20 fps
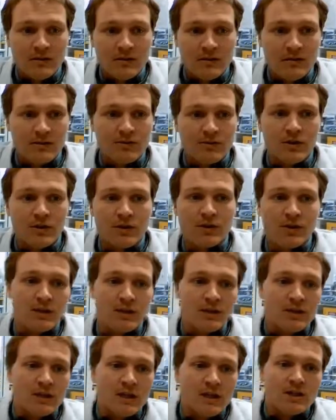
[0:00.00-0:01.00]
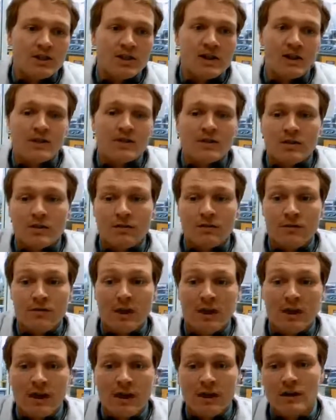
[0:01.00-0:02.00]
So we've got the TGA
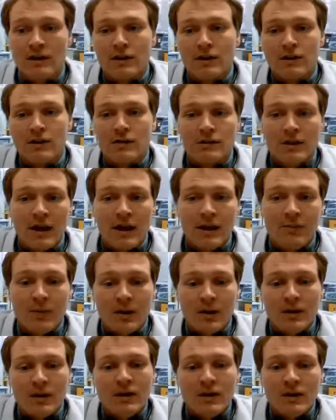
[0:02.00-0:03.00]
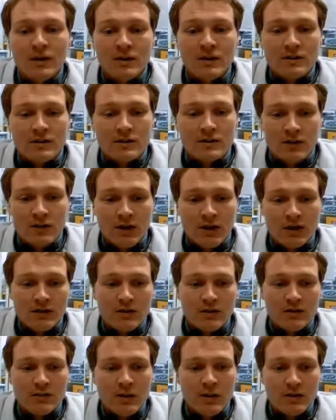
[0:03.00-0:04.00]
certified analytical lab. This is where I
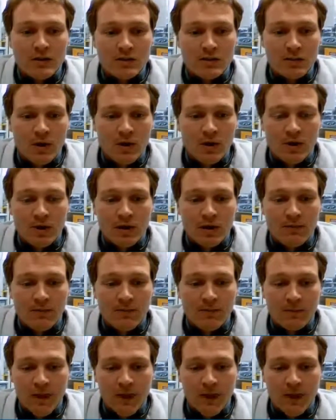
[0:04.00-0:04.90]
did most of my